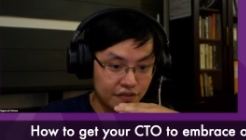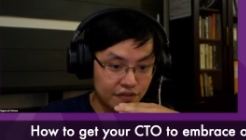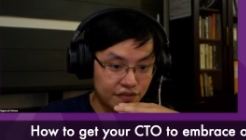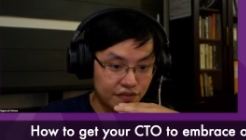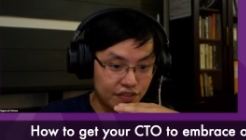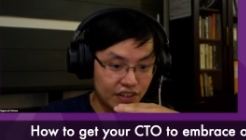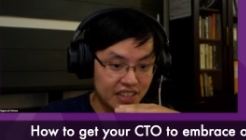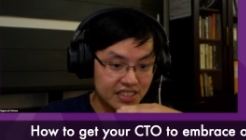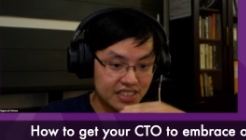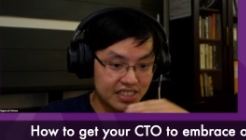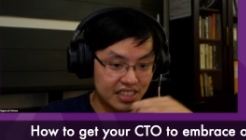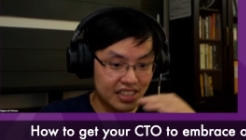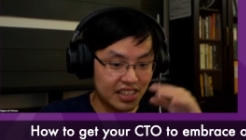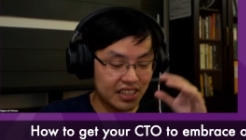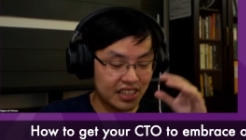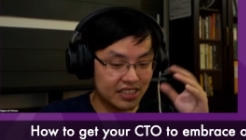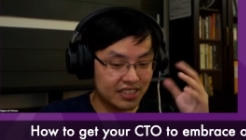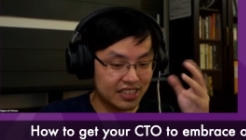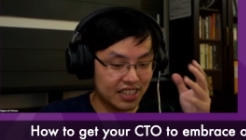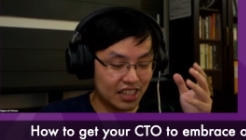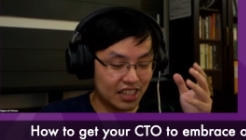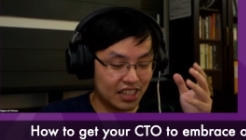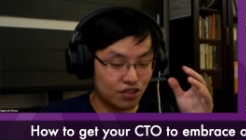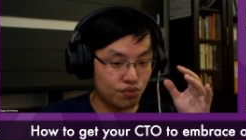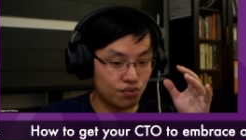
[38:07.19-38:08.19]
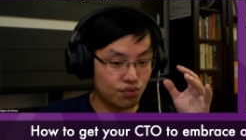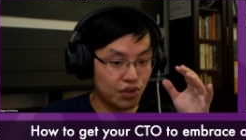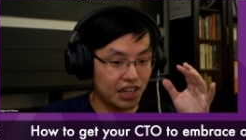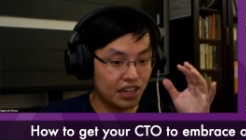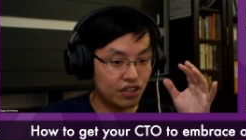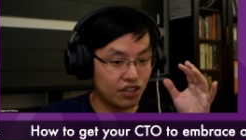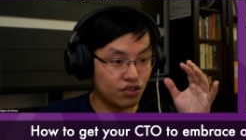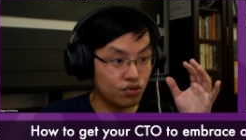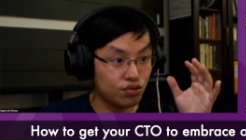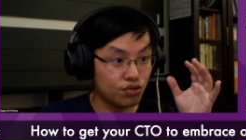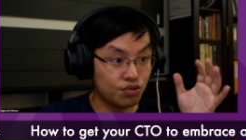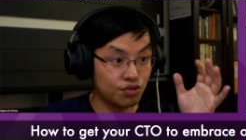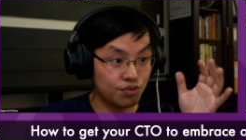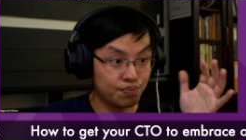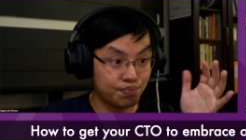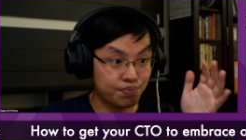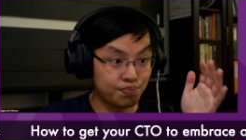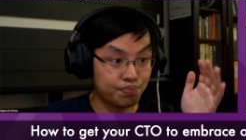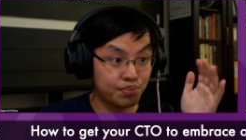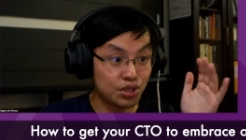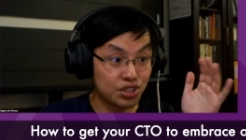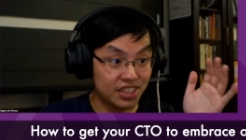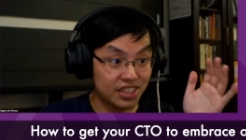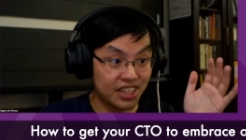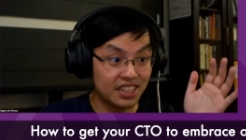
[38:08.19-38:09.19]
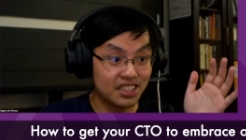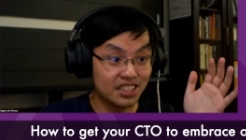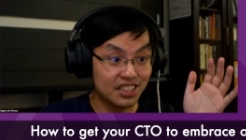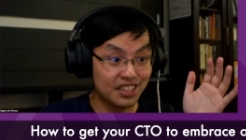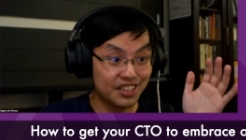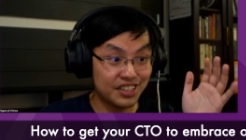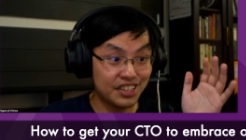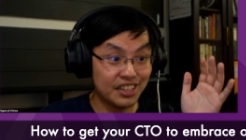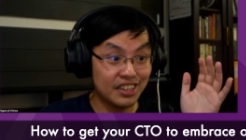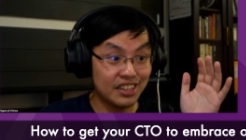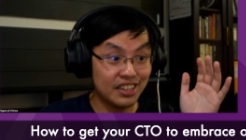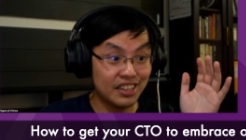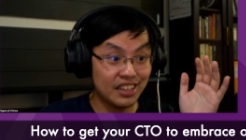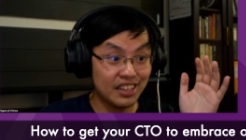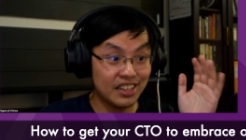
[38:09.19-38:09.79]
phrasing it in such a way could potentially